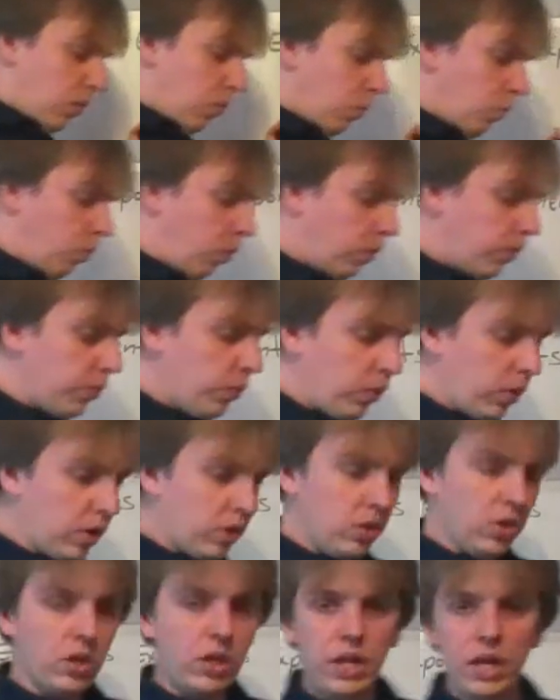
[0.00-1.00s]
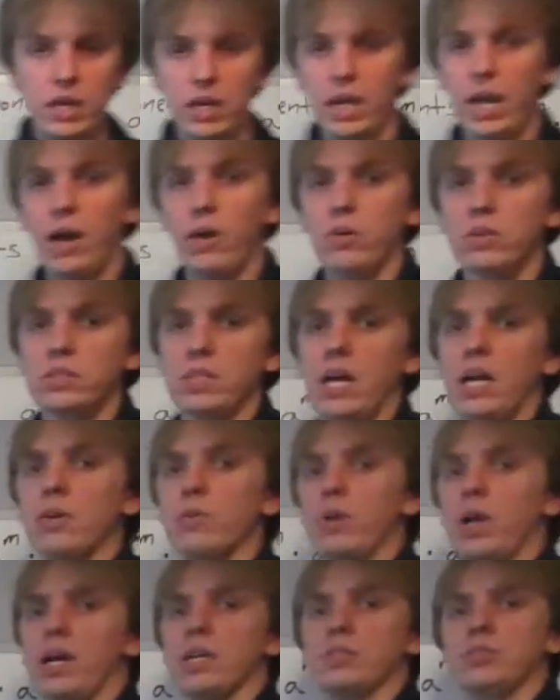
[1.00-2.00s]
What we want to look at now is how do
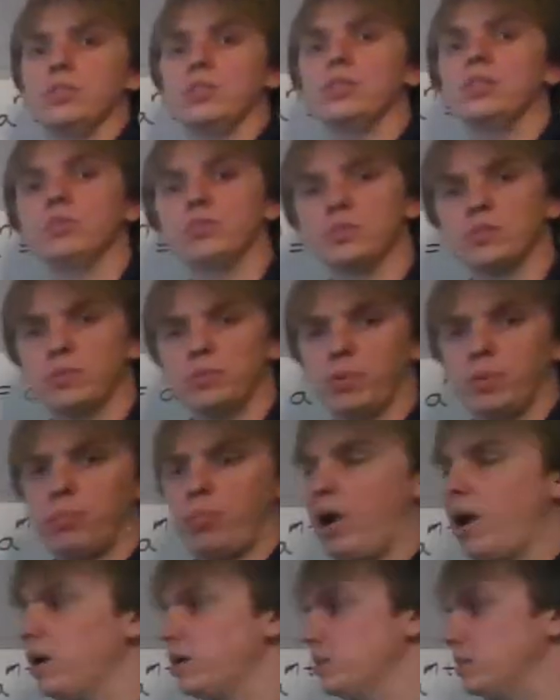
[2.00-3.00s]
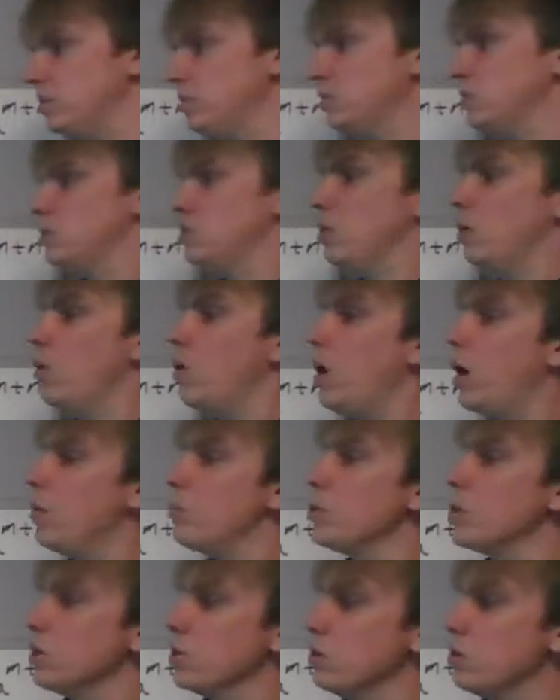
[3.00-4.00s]
we actually use them in practice. So I'm
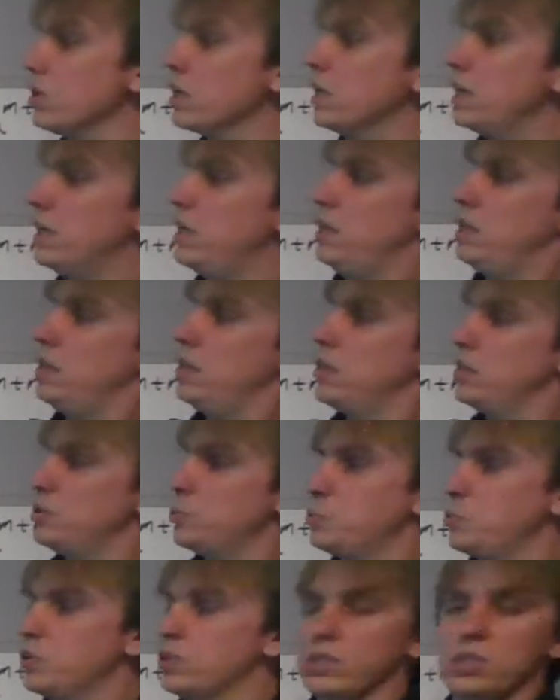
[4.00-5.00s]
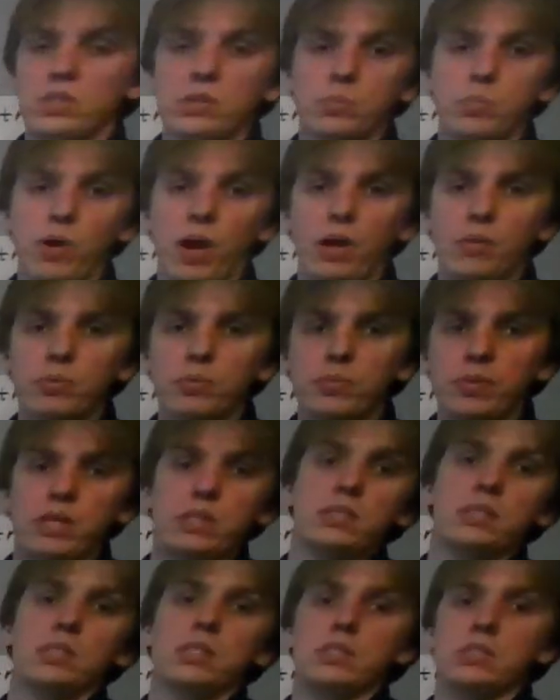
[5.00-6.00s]
going to look at this particular problem
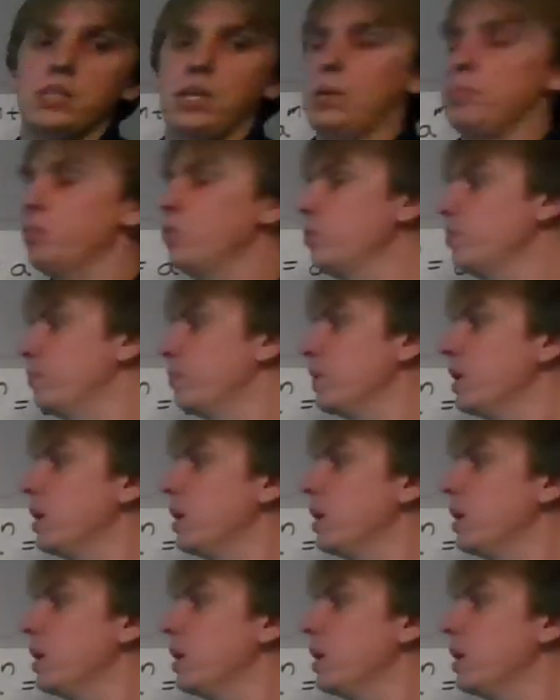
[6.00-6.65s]
as an example.